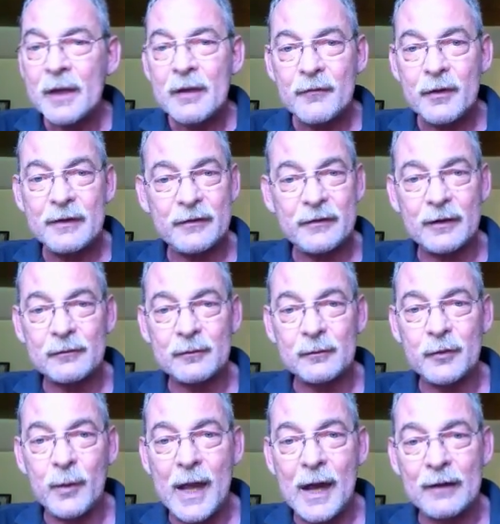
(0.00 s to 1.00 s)
very seldom
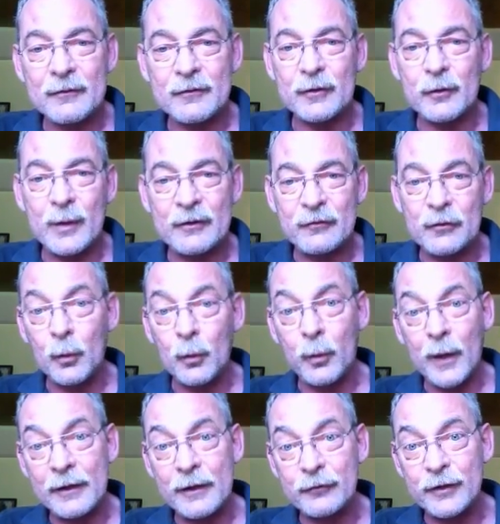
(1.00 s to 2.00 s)
do we ask the question, well,
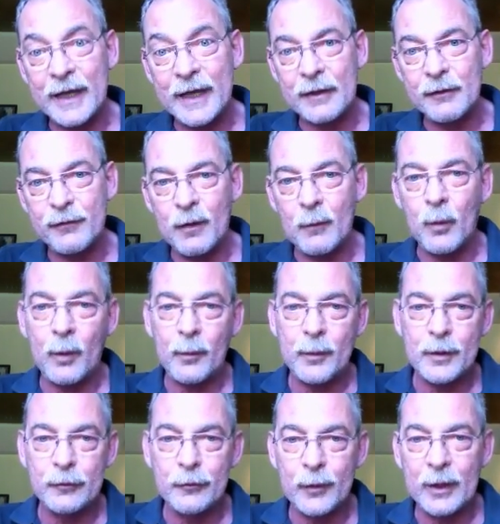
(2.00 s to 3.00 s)
where did you get it from? What were
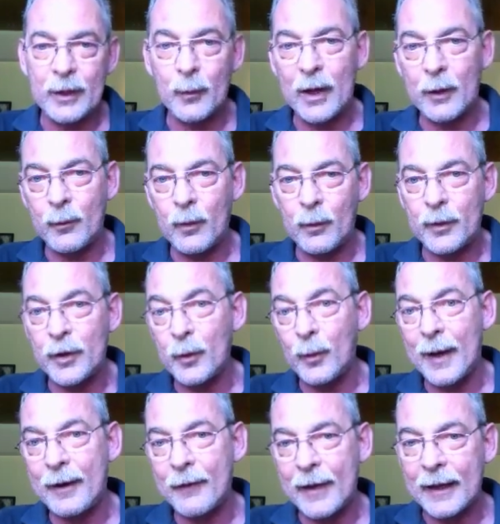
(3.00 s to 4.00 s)
you doing? What were you
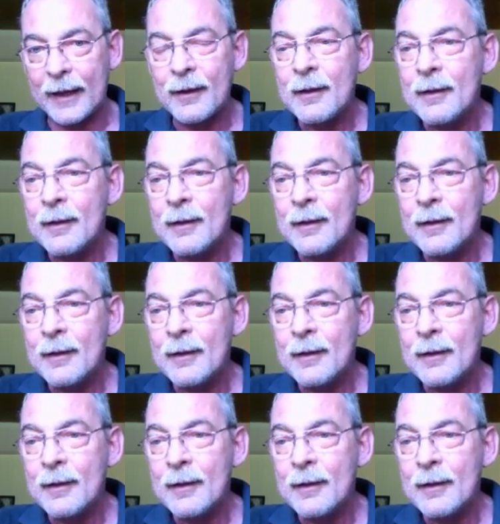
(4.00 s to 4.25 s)
wearing?